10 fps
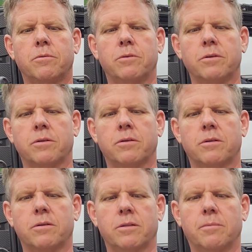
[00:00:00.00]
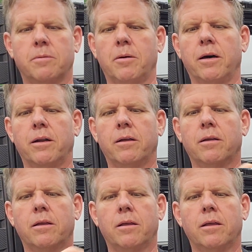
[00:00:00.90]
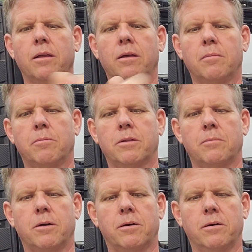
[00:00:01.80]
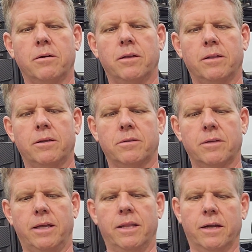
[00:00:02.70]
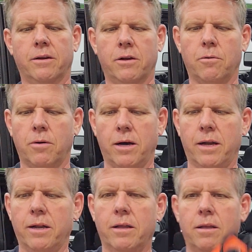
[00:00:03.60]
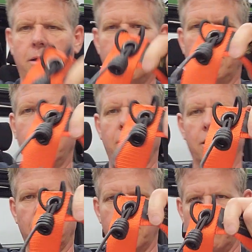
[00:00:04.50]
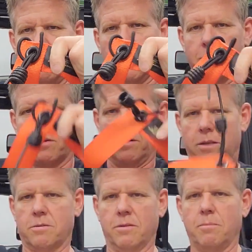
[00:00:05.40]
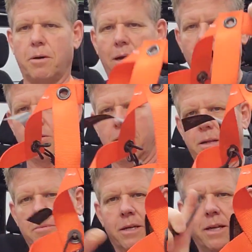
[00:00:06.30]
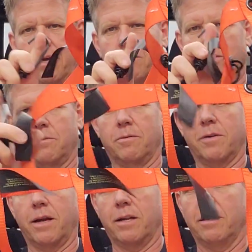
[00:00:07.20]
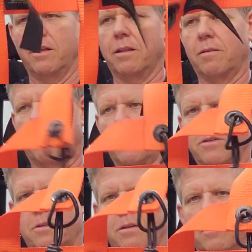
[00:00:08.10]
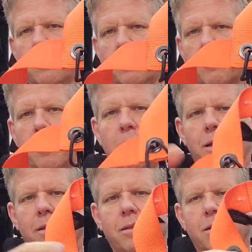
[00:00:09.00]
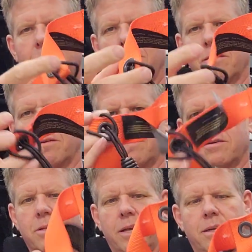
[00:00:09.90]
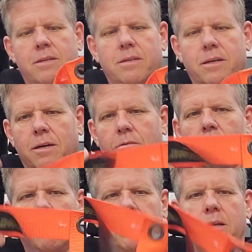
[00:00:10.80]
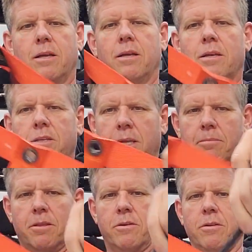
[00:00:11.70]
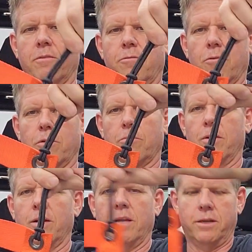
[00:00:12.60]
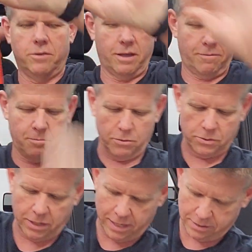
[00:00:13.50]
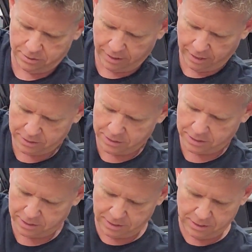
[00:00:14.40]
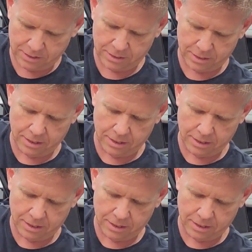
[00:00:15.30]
just slip them on, put them under like this, and they're going to go on. You've got this is with the bottom looking upside down. So we've got the first spot, the second grommet, skip the third and the fourth one, and do that from both sides. So you got 6 of these